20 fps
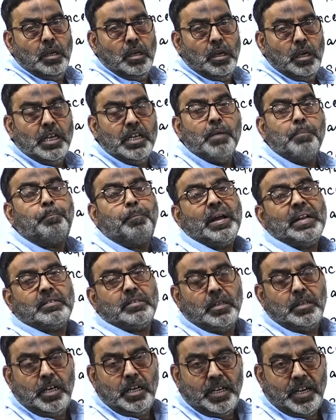in a
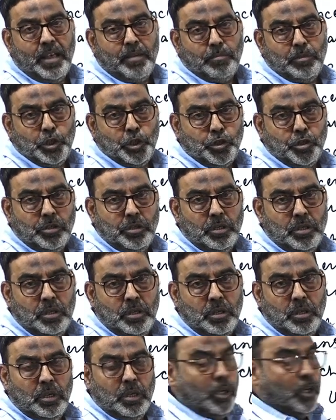Parsonian dimension.
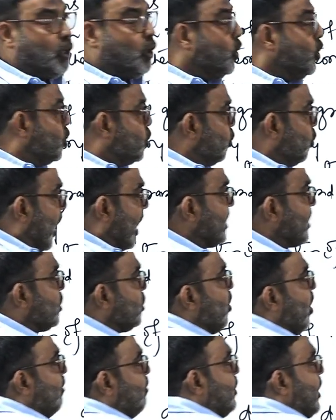So once you have